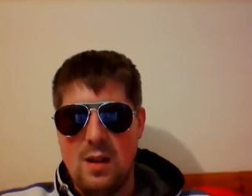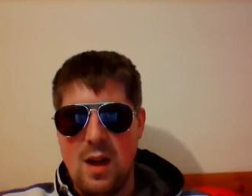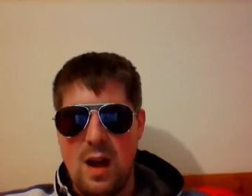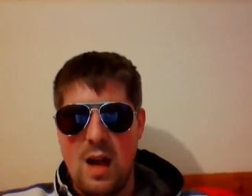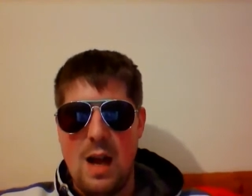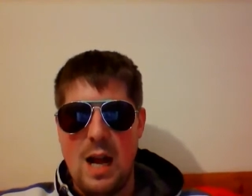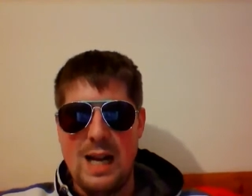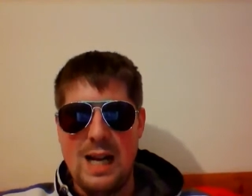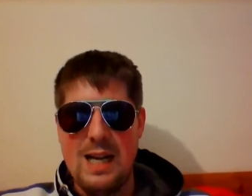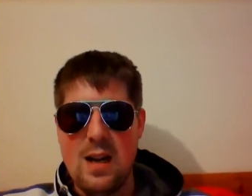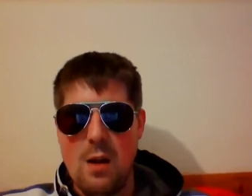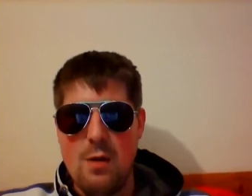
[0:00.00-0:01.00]
Uh,
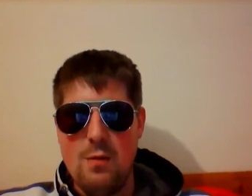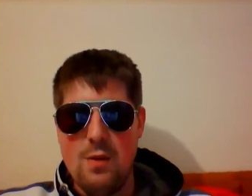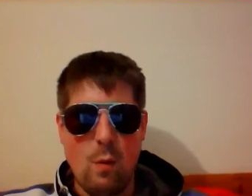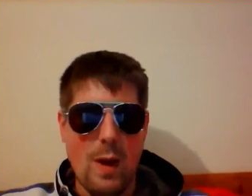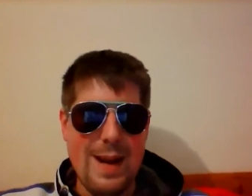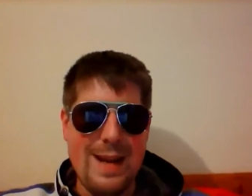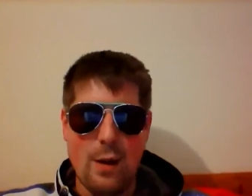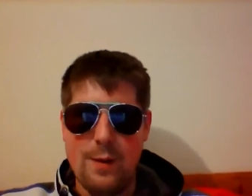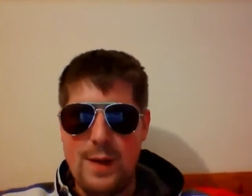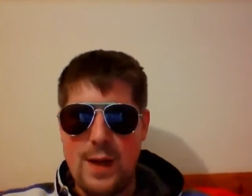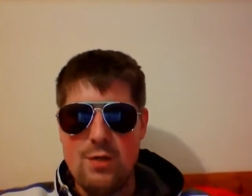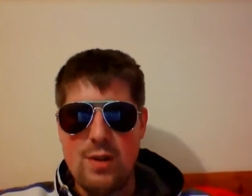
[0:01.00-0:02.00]
and, you know, the way he got
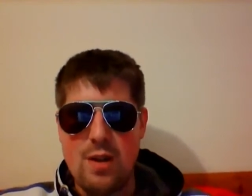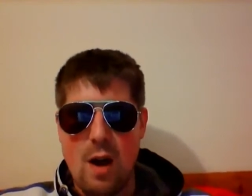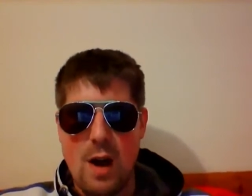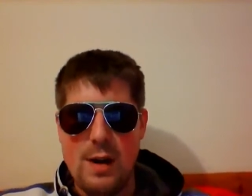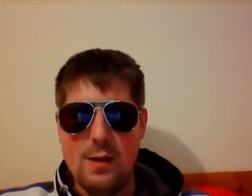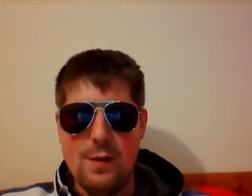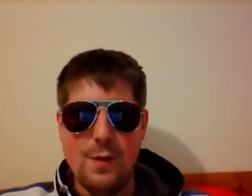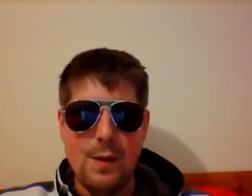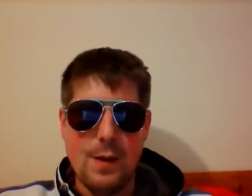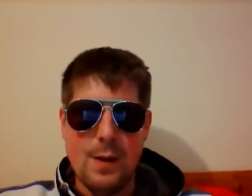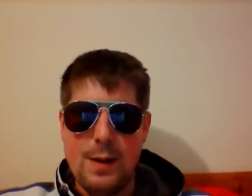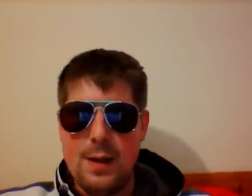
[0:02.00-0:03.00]
the victory kind of
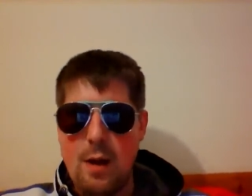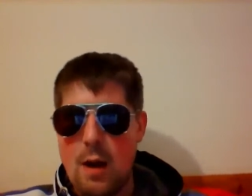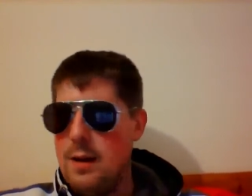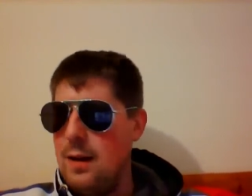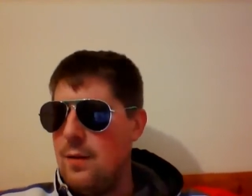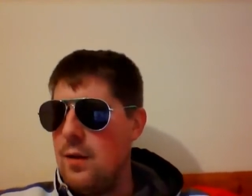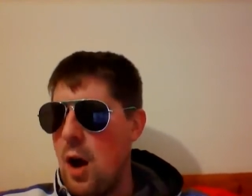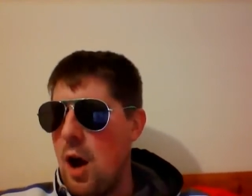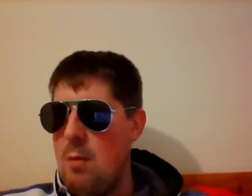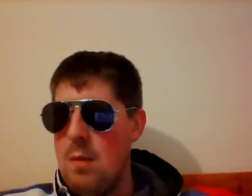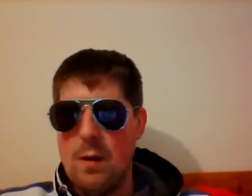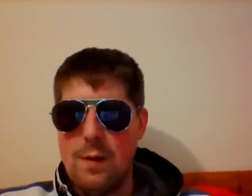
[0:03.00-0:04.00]
kind of
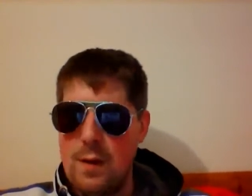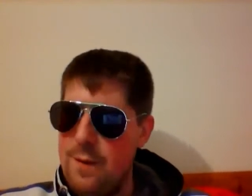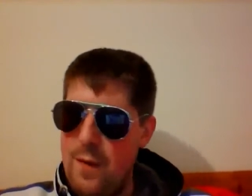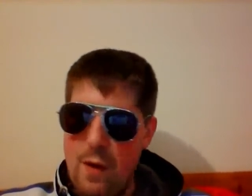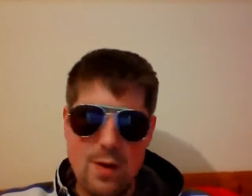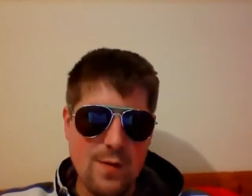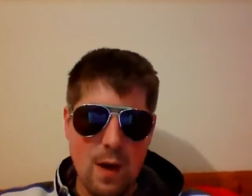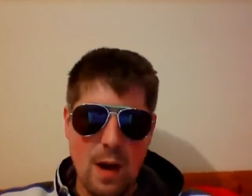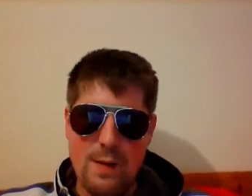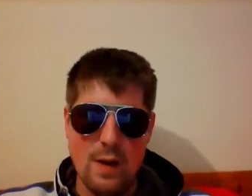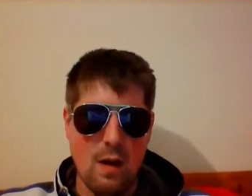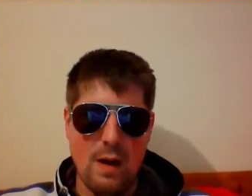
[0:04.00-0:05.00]
karma for the first
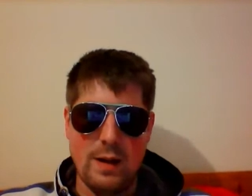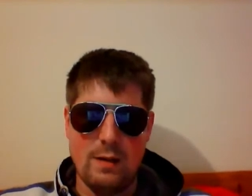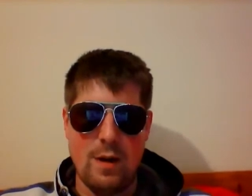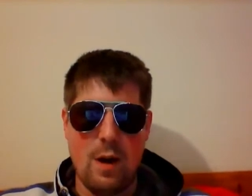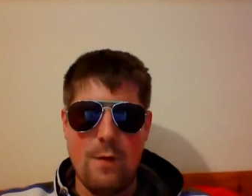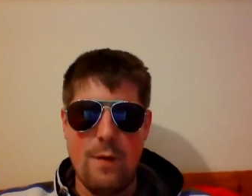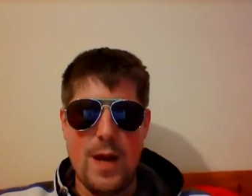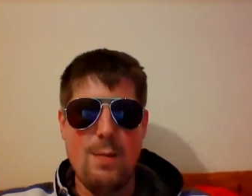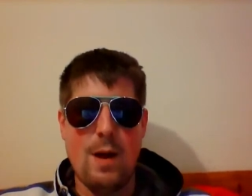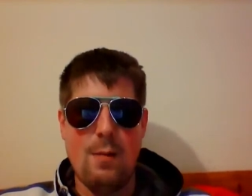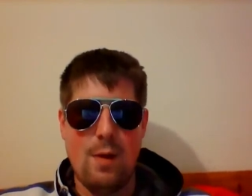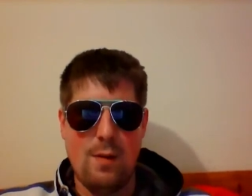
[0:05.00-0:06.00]
fight, if you like, when Arthur
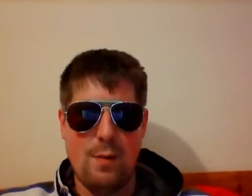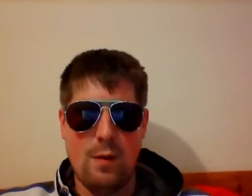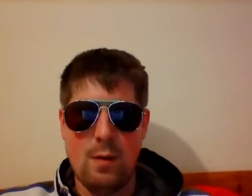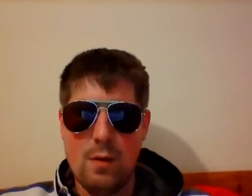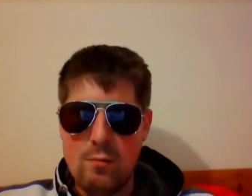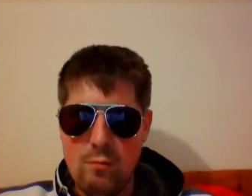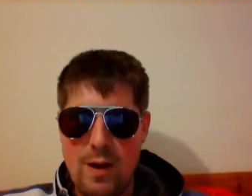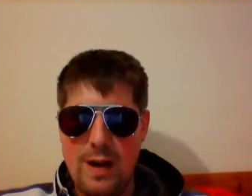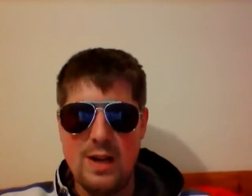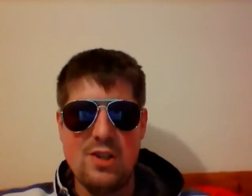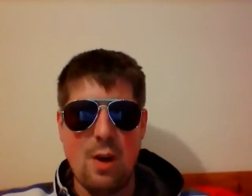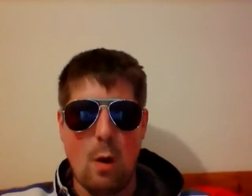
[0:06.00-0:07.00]
Abraham, I thought,
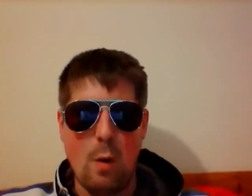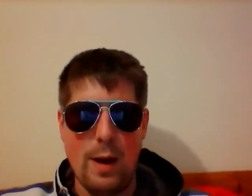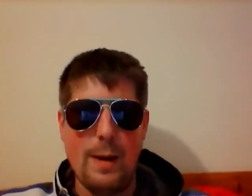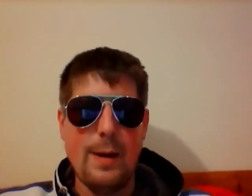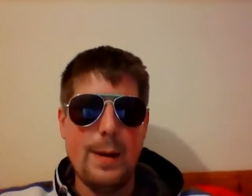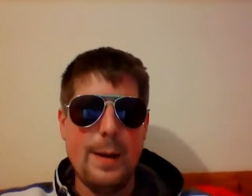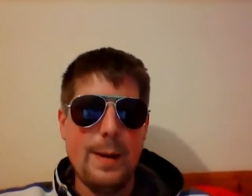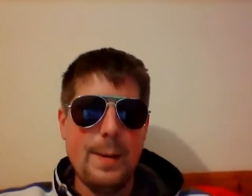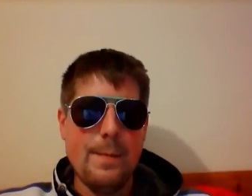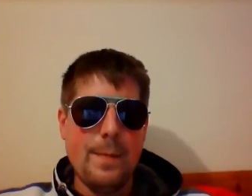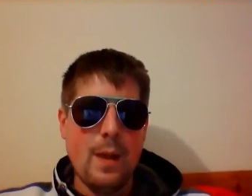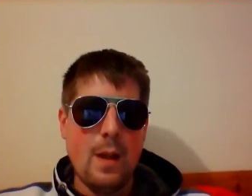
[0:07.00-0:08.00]
really stole it.
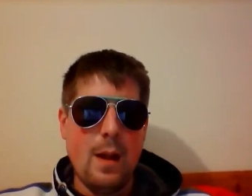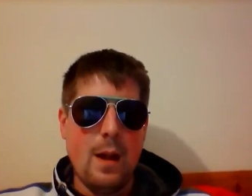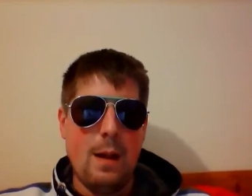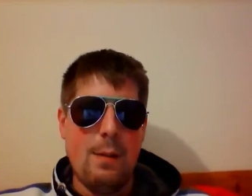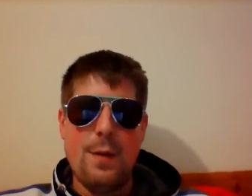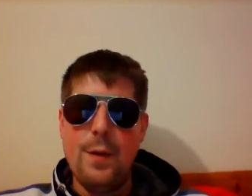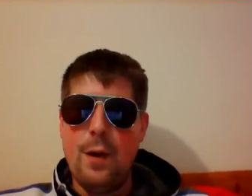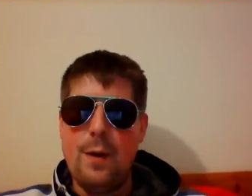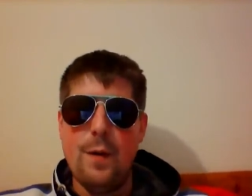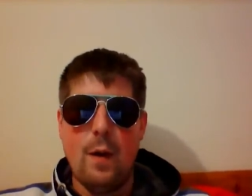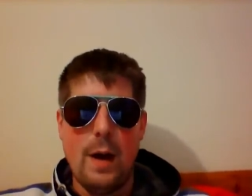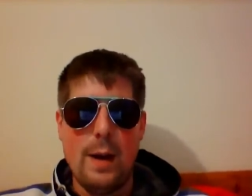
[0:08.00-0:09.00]
Uh, the
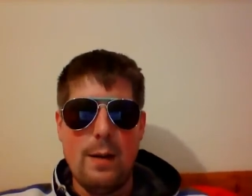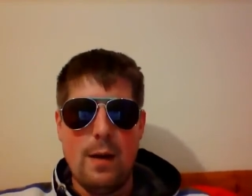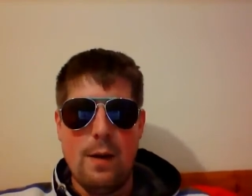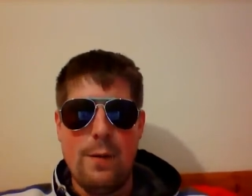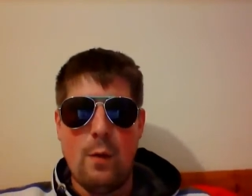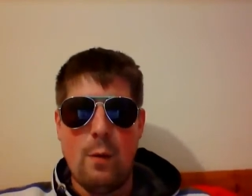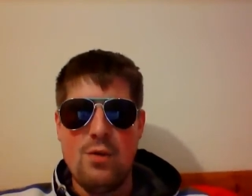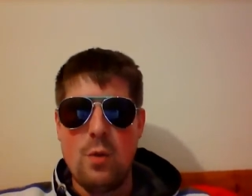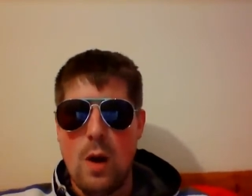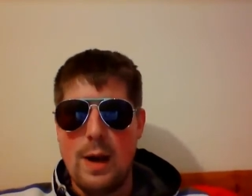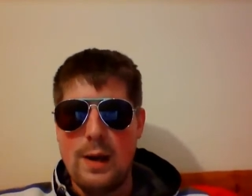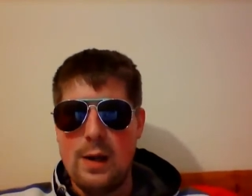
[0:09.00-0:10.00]
third fight, I thought, was
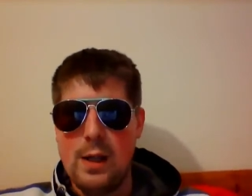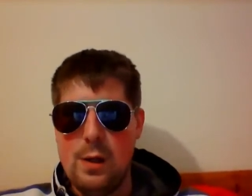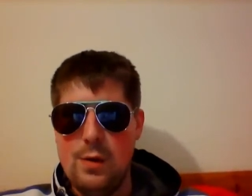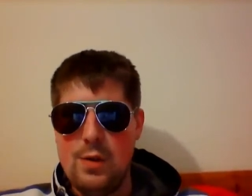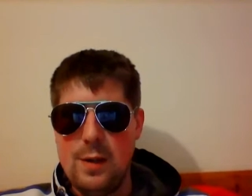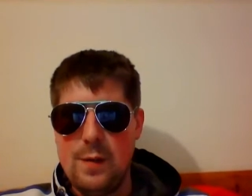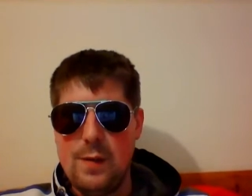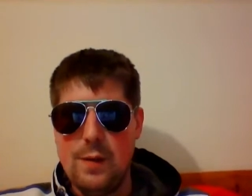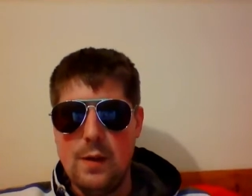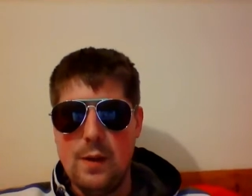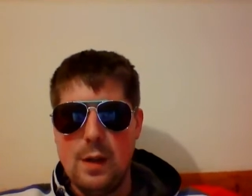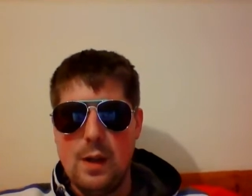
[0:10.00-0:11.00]
quite conclusive.
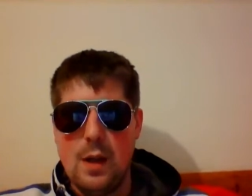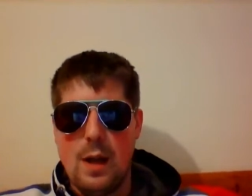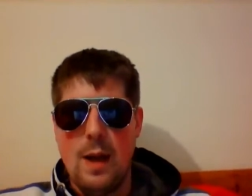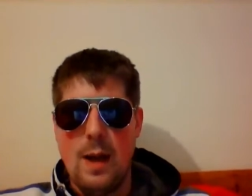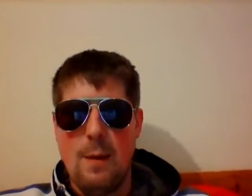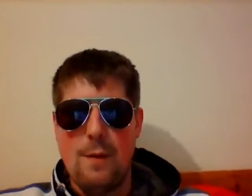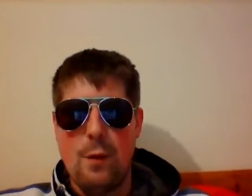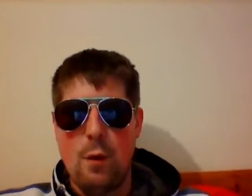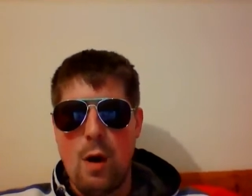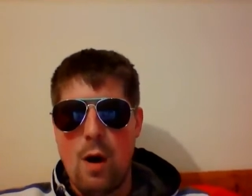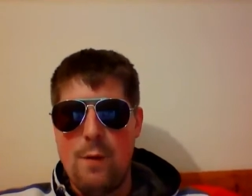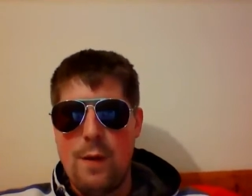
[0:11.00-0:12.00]
Um, I
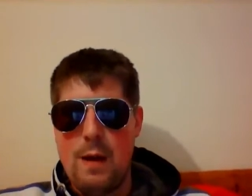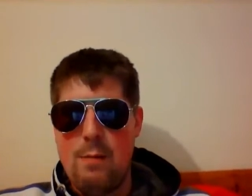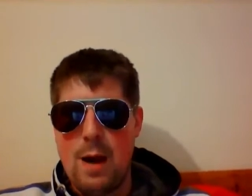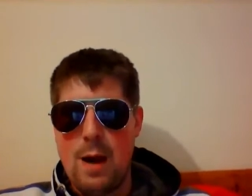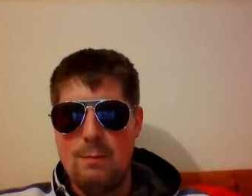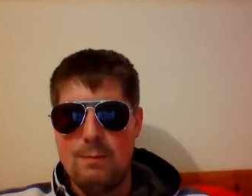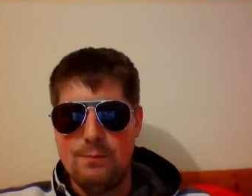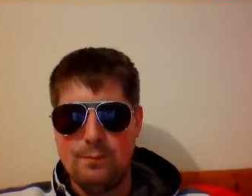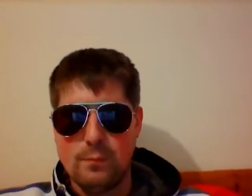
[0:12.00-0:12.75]
thought Arthur Abraham